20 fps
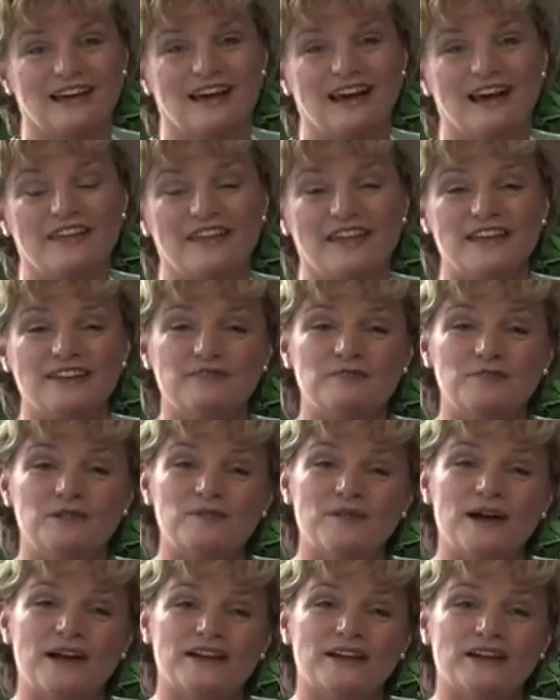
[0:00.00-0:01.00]
And then we
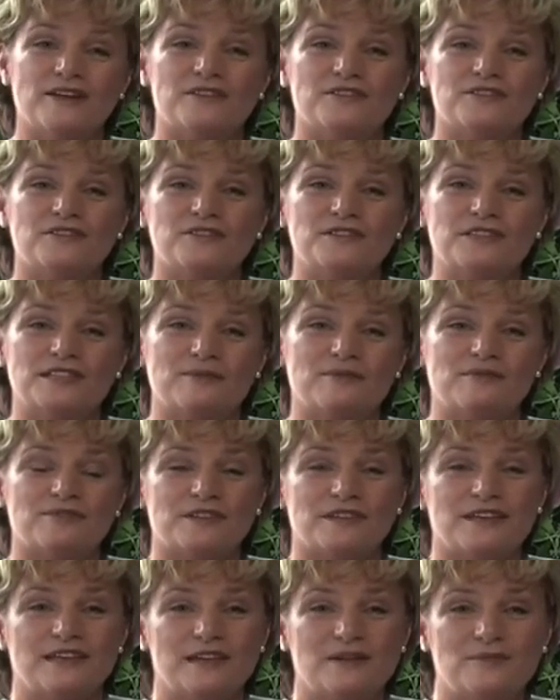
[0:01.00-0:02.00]
might go through some of the
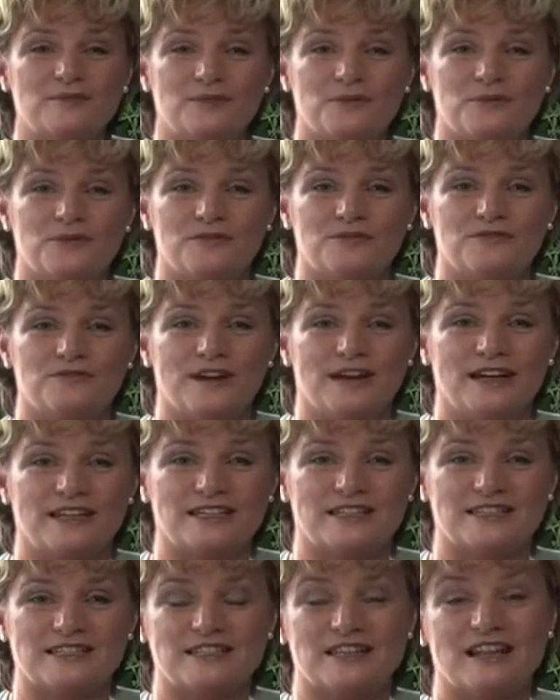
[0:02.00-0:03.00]
key important
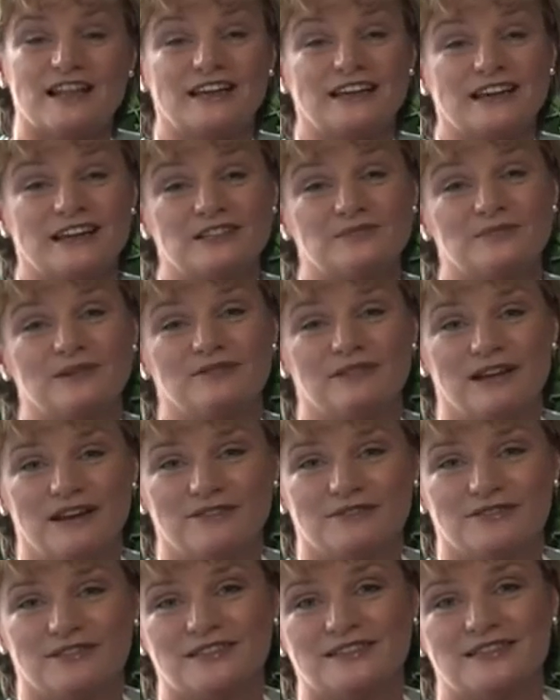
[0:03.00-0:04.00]
factors that are going to be
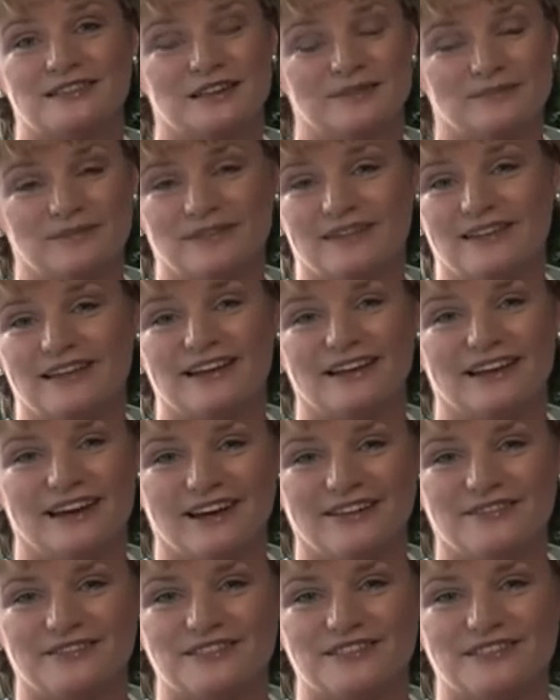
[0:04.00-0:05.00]
relevant to them in their
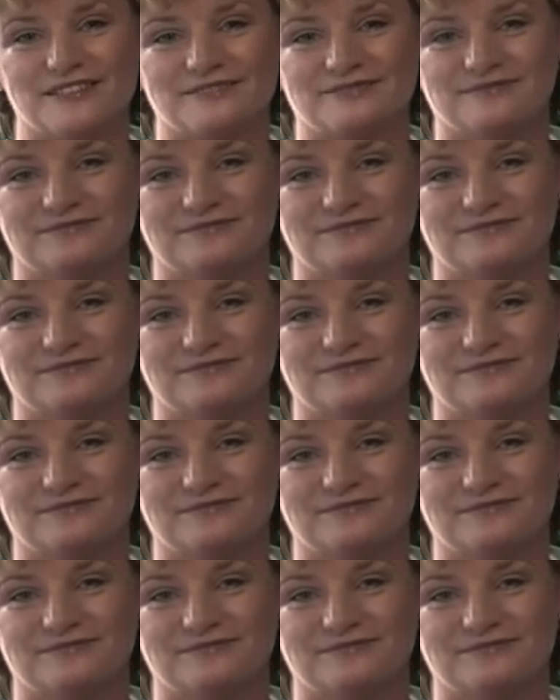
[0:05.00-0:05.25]
lives.